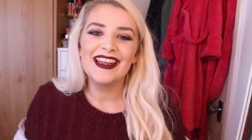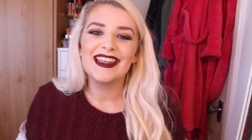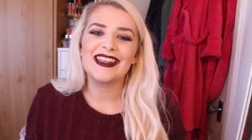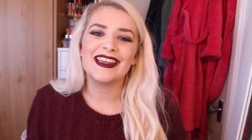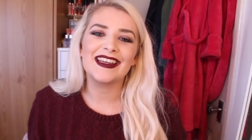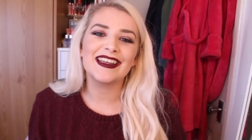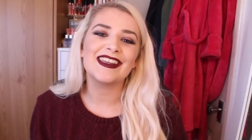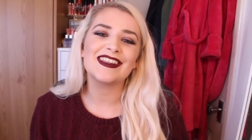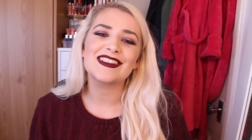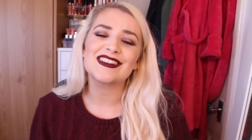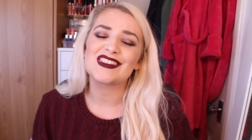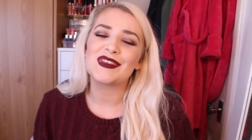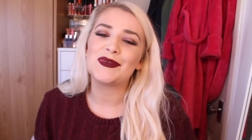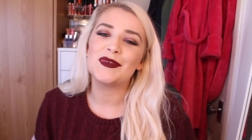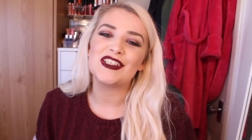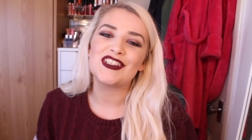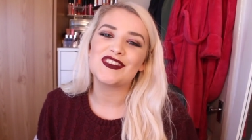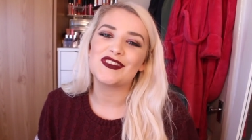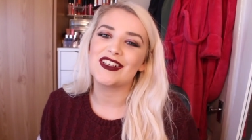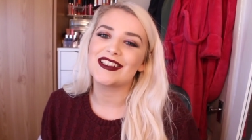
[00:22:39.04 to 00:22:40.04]
Thank you so
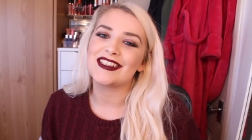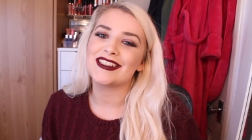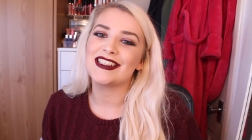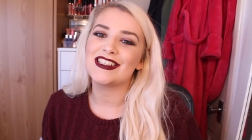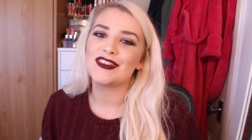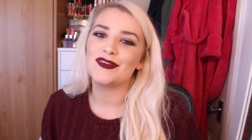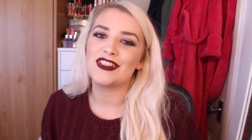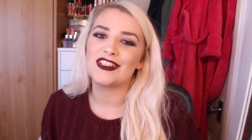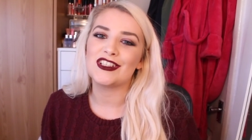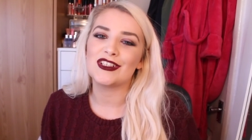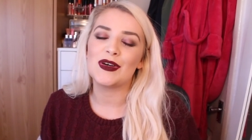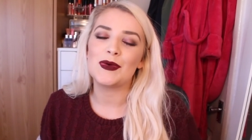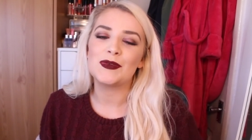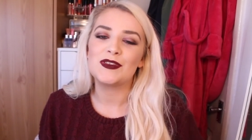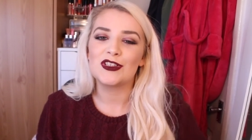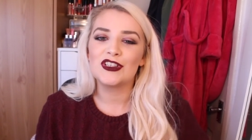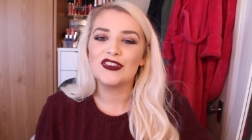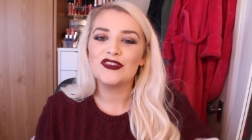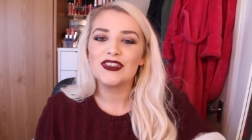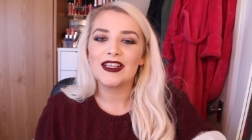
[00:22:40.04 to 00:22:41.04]
much for watching this video.
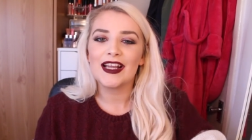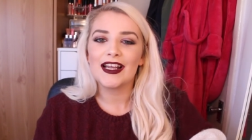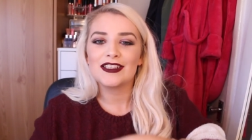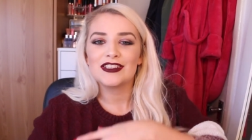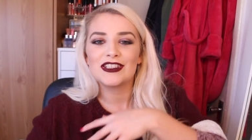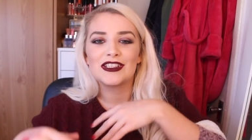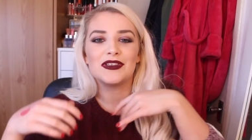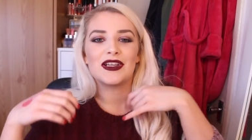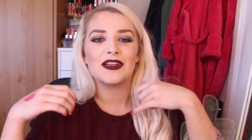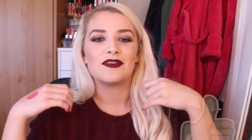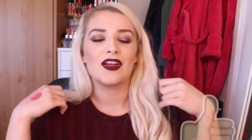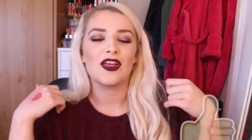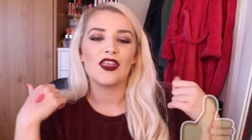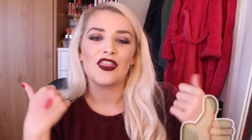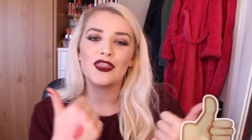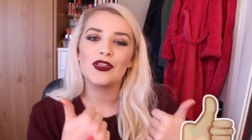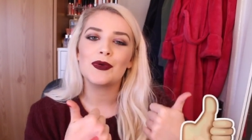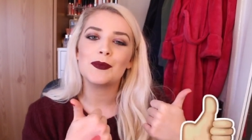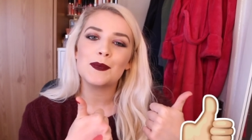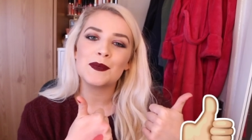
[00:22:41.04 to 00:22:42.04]
Don't forget to give it a
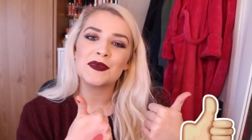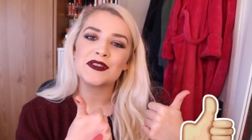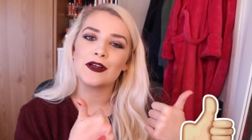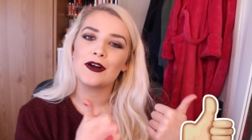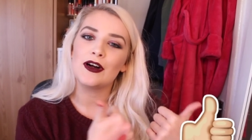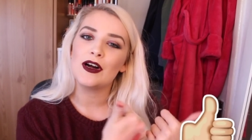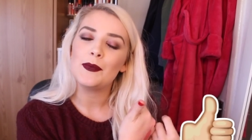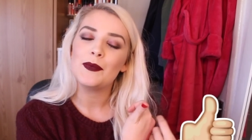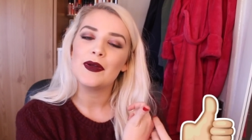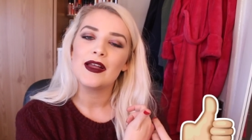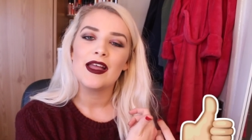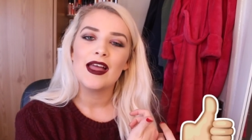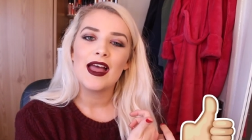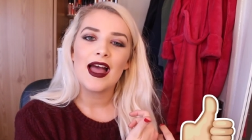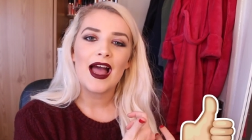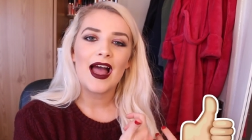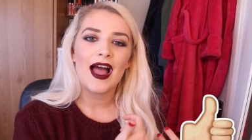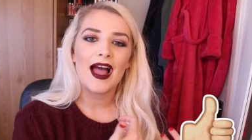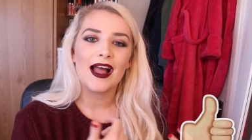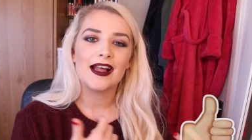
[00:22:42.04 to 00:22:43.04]
thumbs up
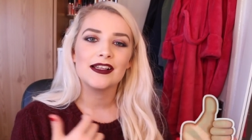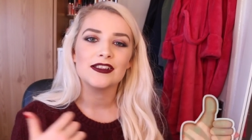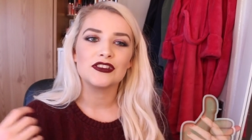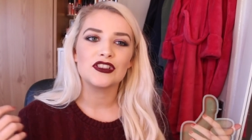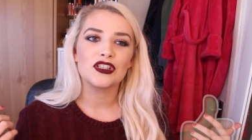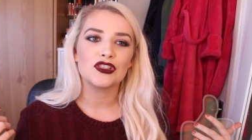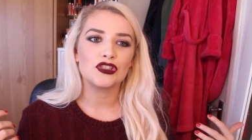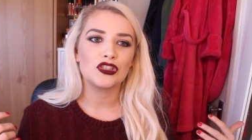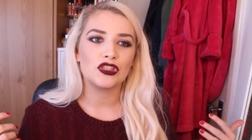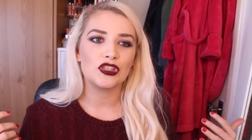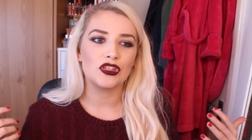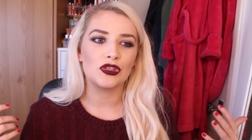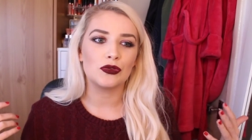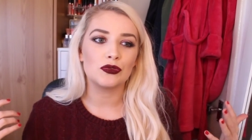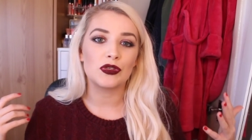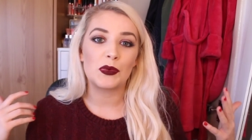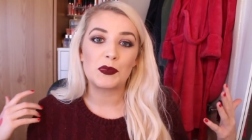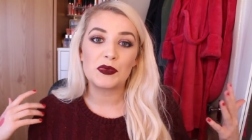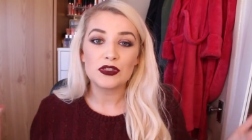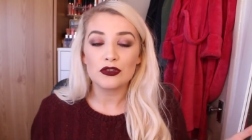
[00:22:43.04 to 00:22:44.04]
and to
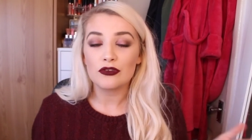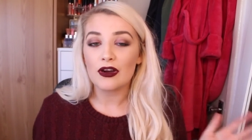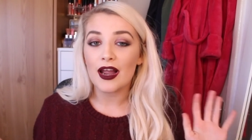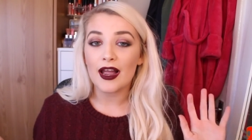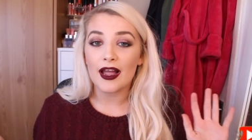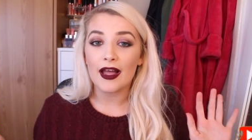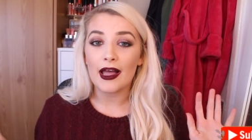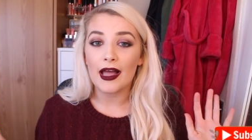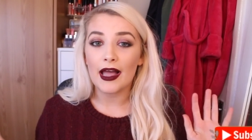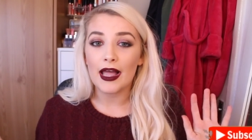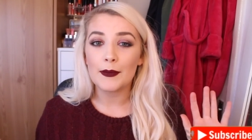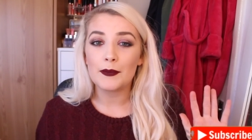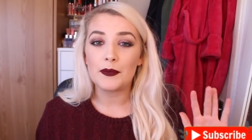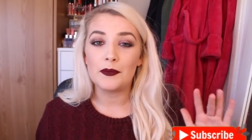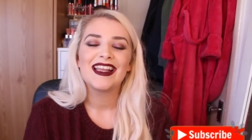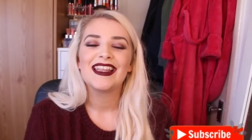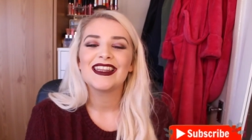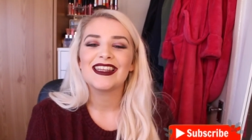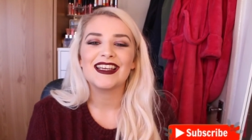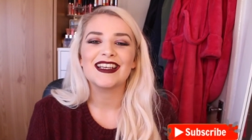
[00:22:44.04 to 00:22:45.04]
subscribe.
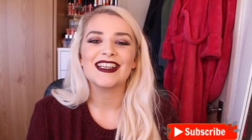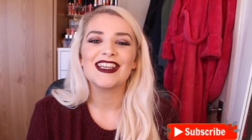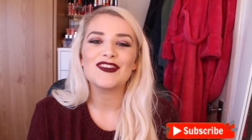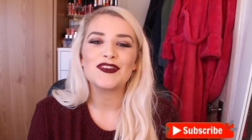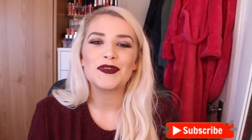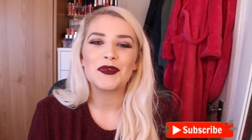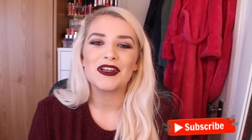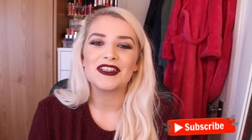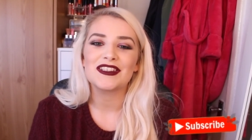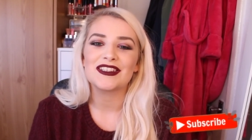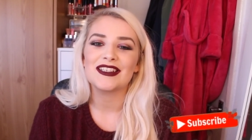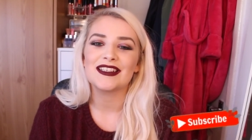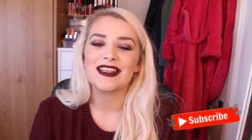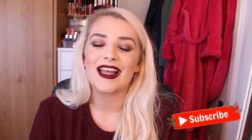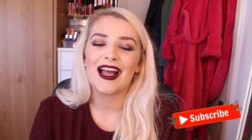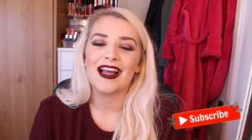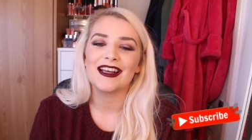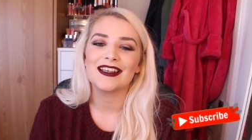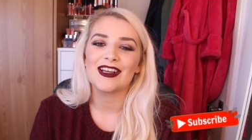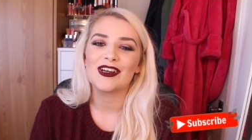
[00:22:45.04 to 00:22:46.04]
Thank you for watching,
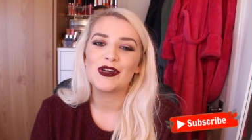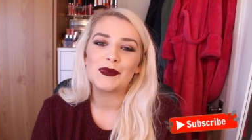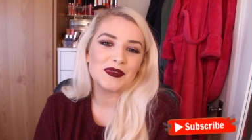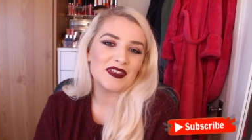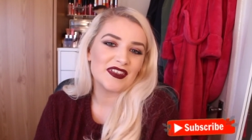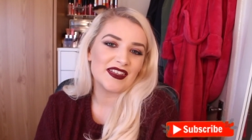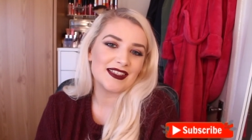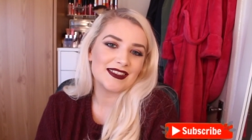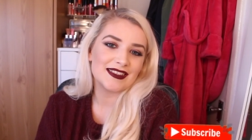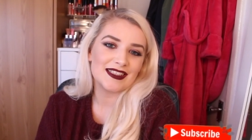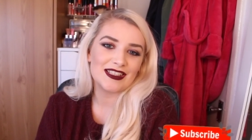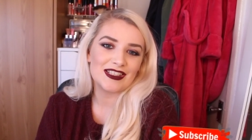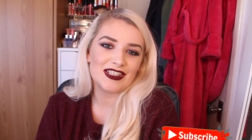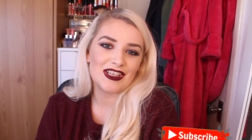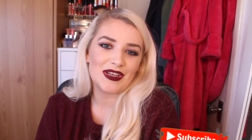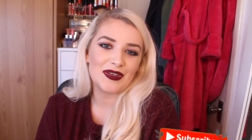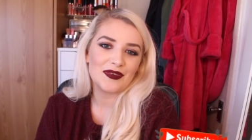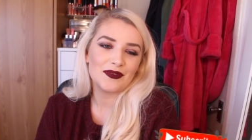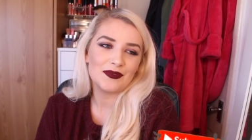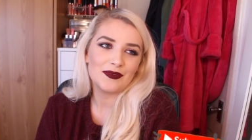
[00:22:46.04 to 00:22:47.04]
and I hopefully see
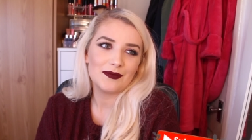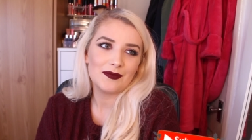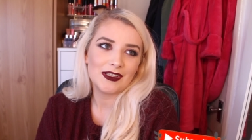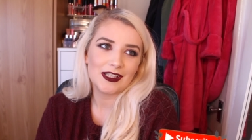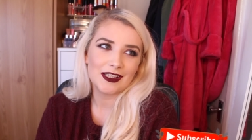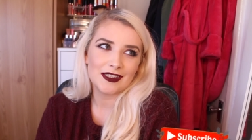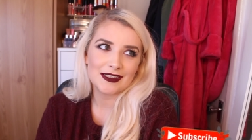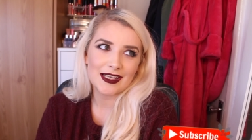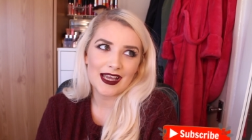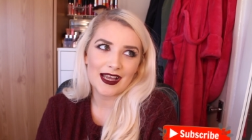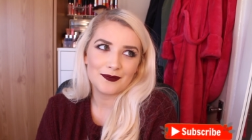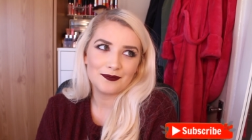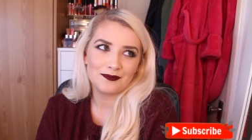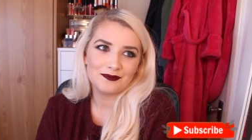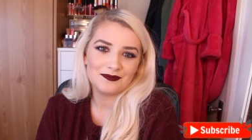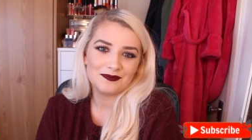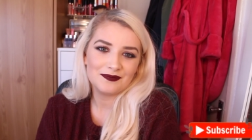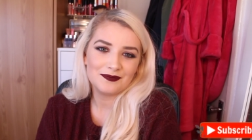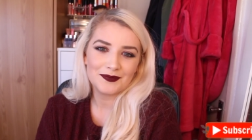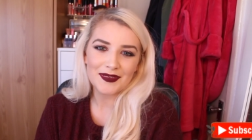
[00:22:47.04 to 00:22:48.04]
you another time.
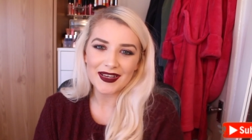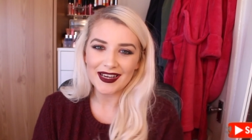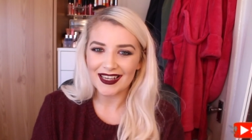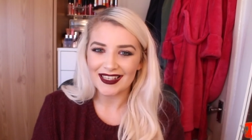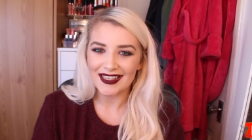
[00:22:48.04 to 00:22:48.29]
Bye